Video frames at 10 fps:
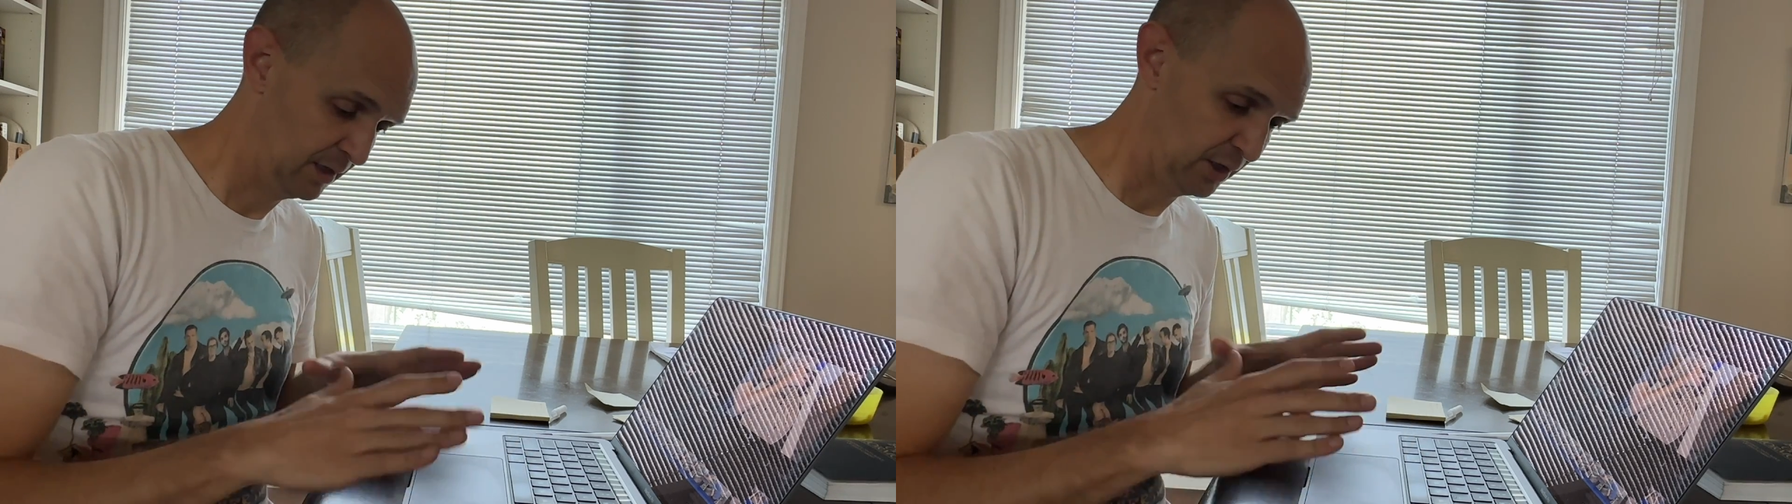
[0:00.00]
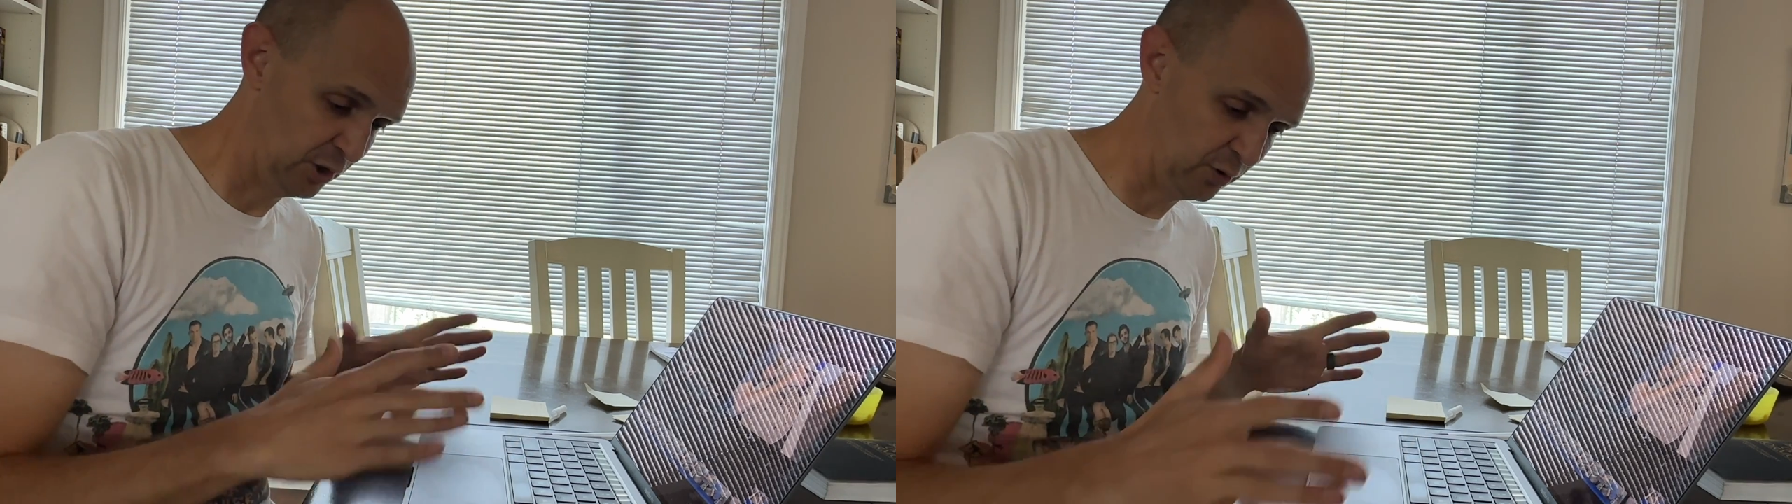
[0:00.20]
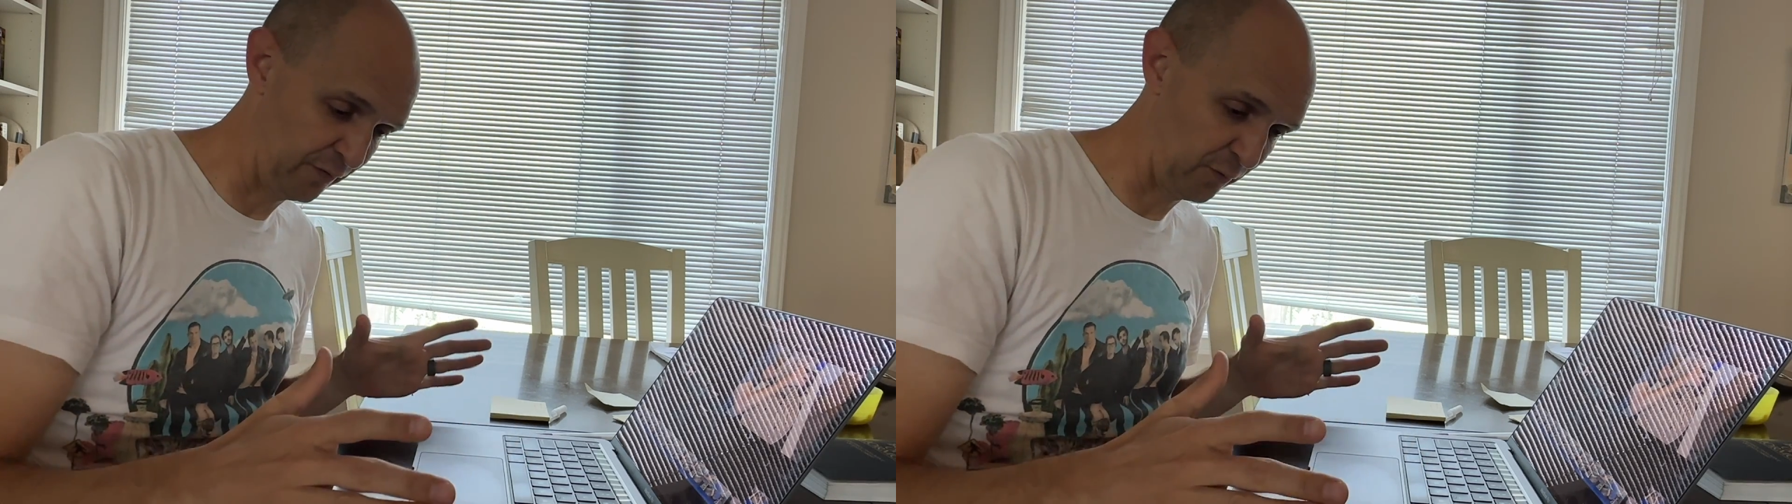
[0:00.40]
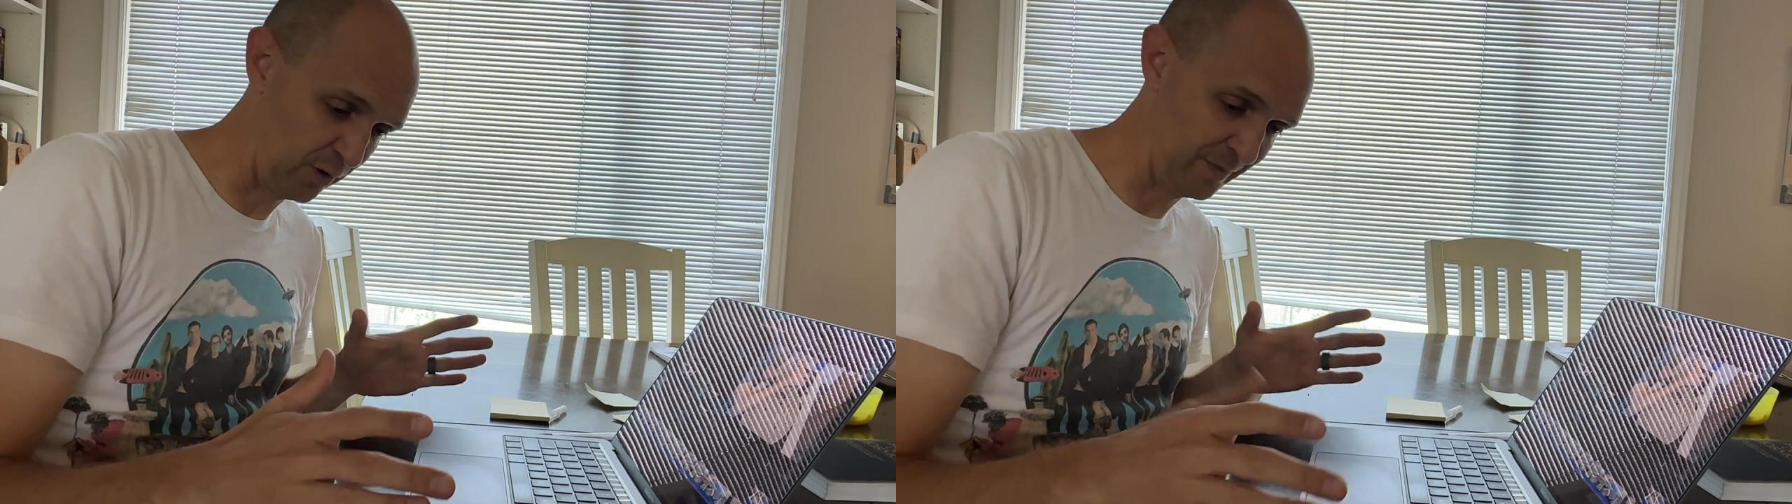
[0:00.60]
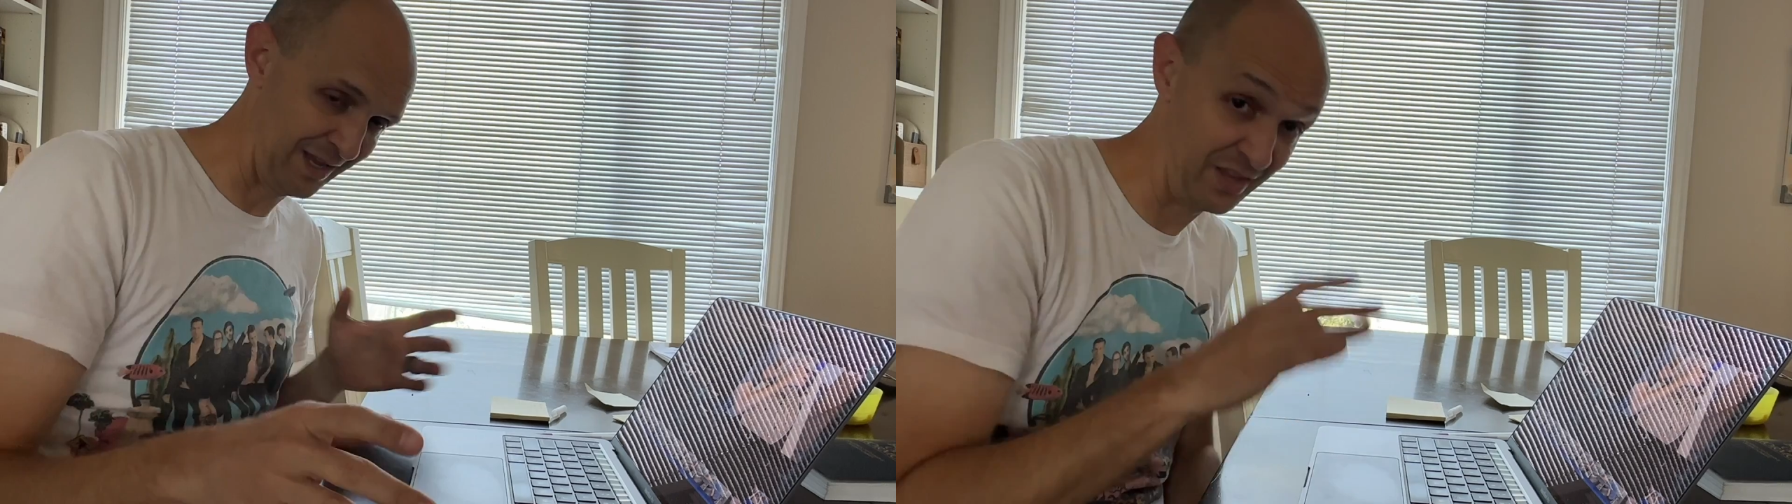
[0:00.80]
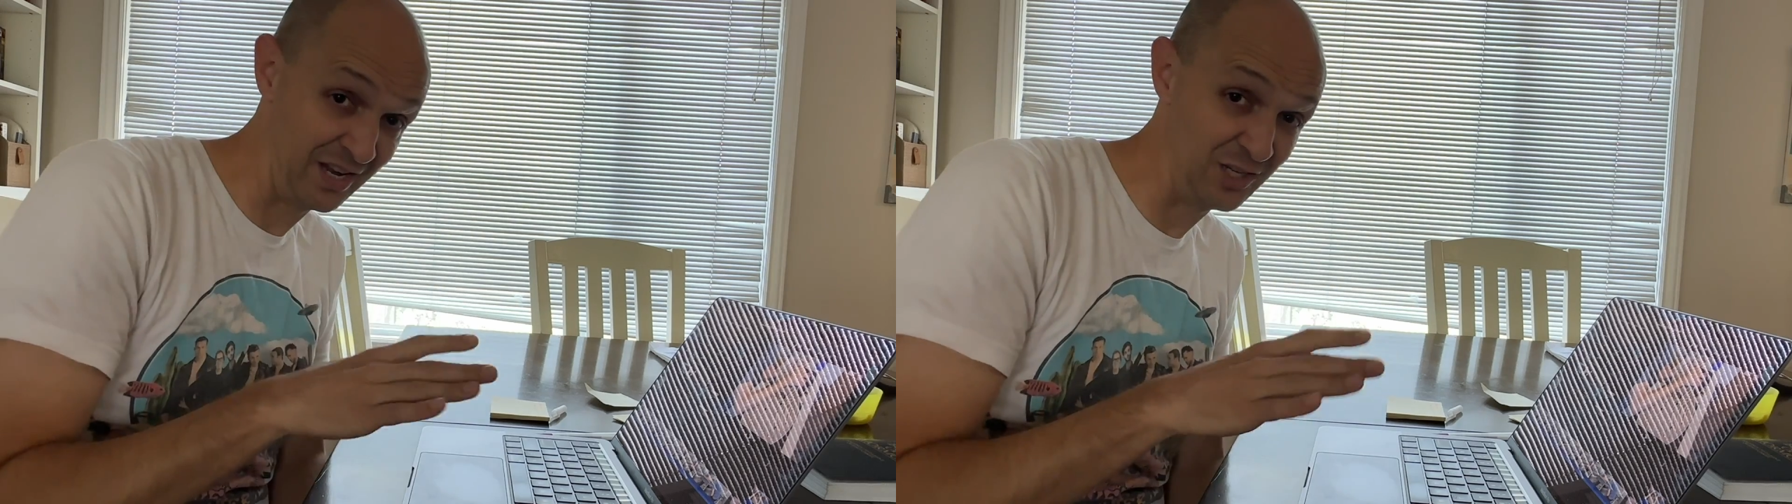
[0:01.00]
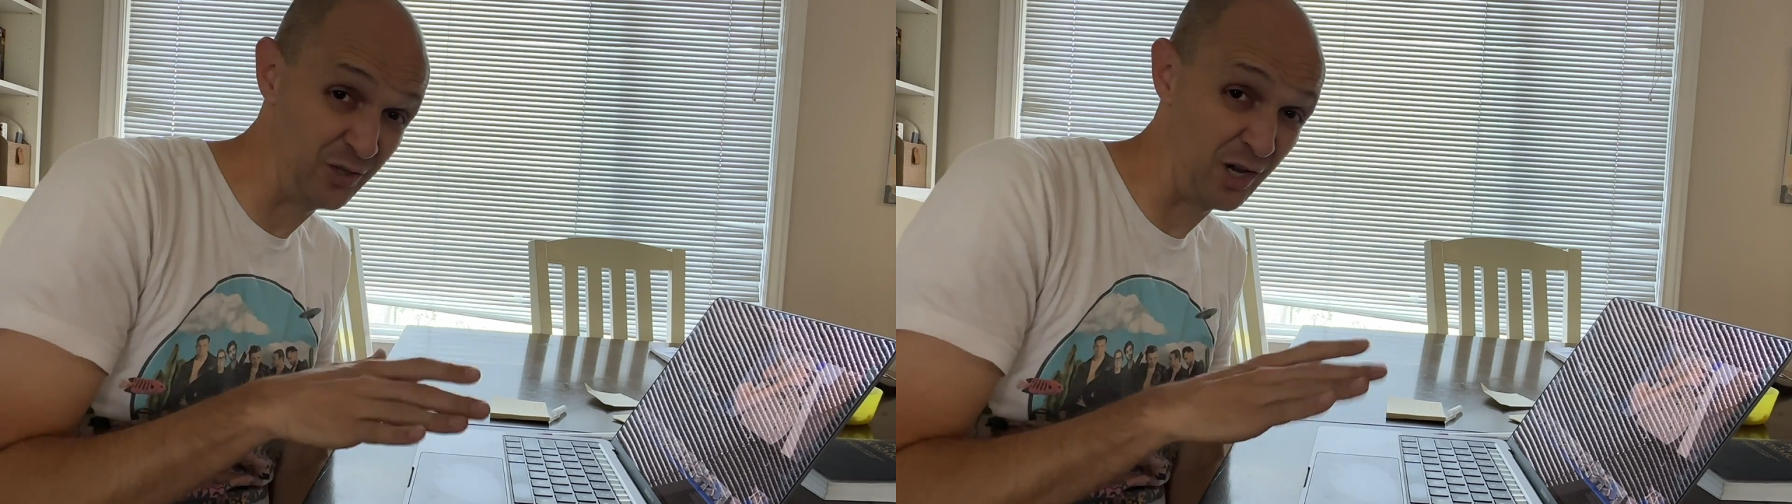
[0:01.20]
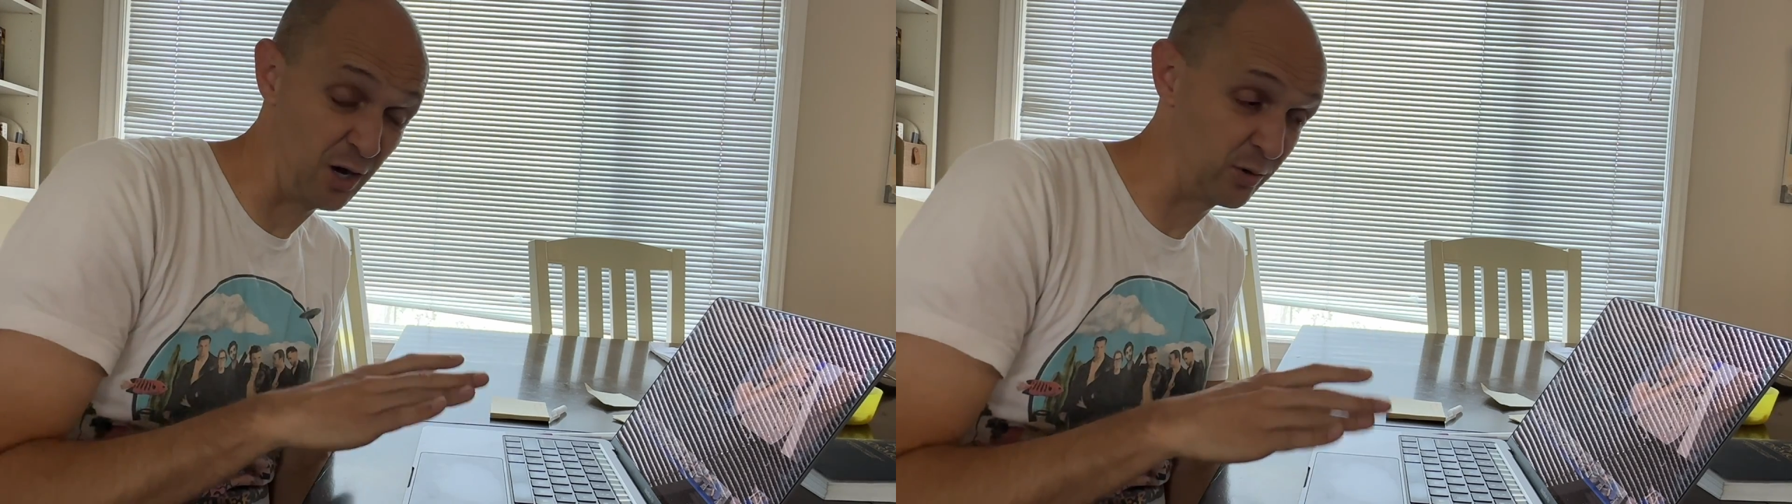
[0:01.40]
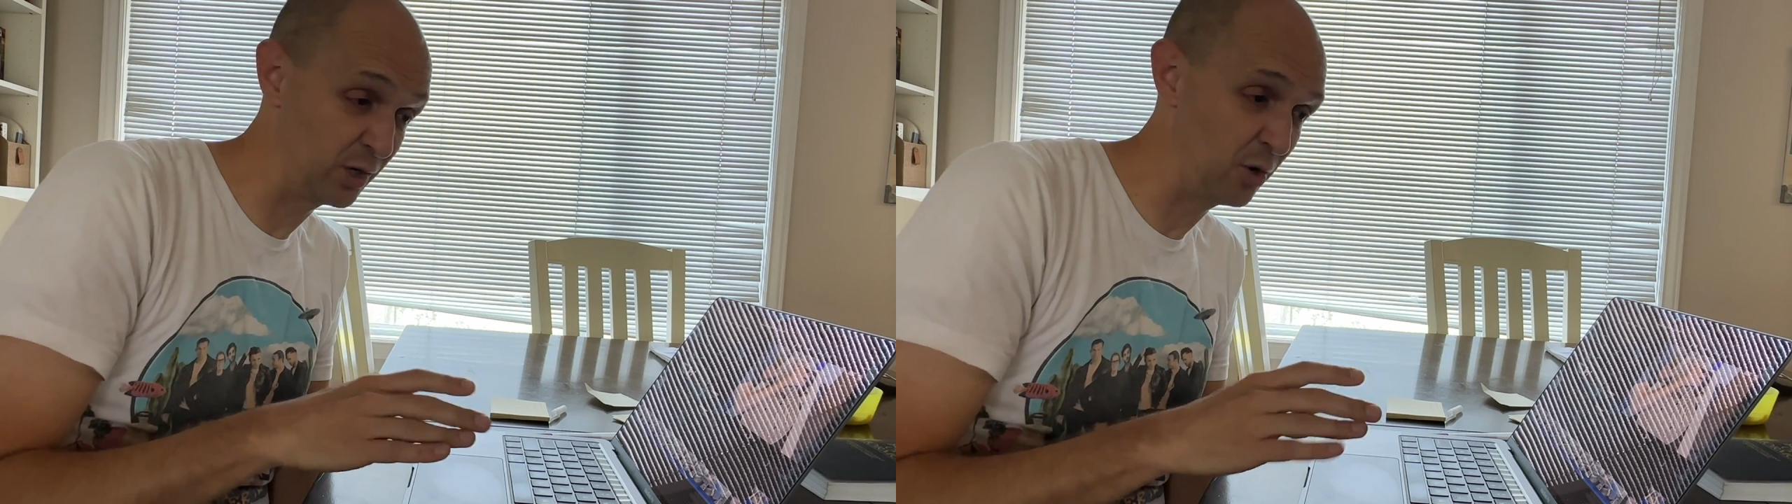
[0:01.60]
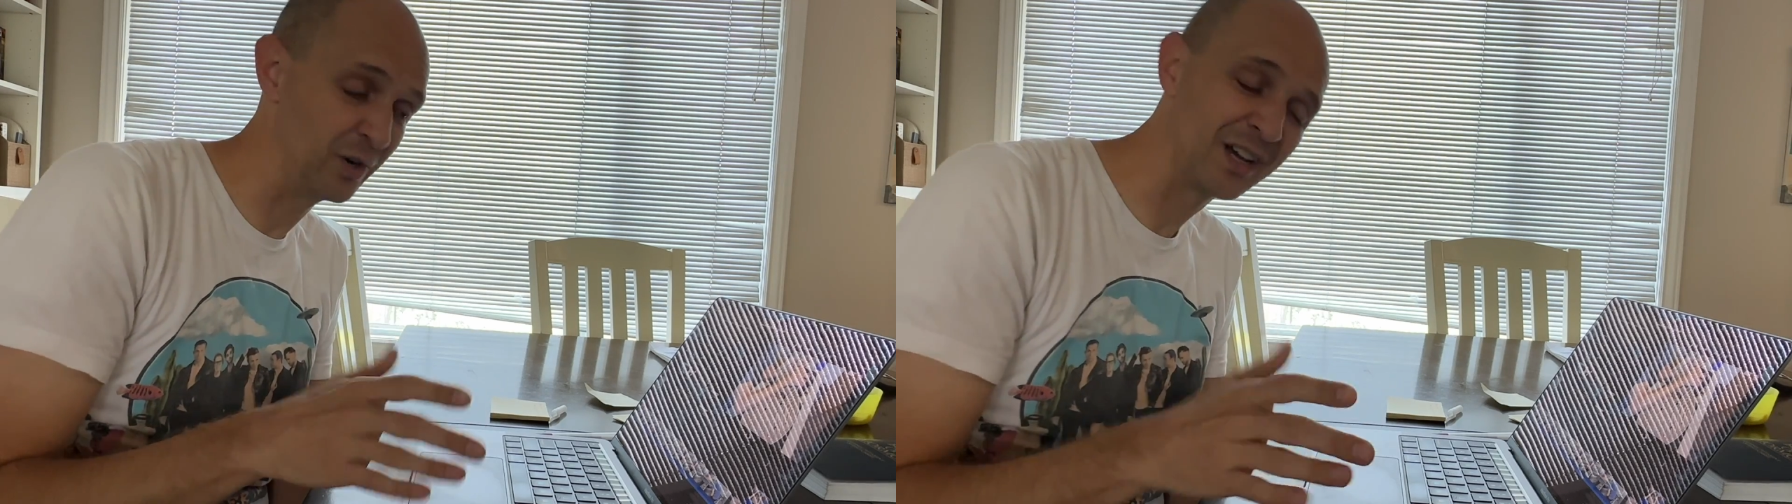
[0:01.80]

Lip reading: uniform. And then I do the Aqua Coat and